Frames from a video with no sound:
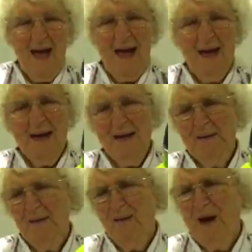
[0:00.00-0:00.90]

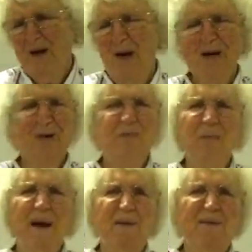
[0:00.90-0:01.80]
I like them
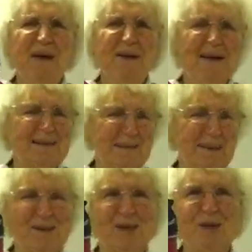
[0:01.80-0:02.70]
both. Don't ask
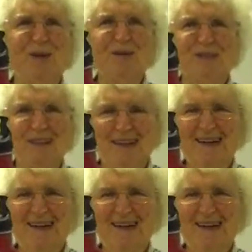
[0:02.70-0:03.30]
me to choose.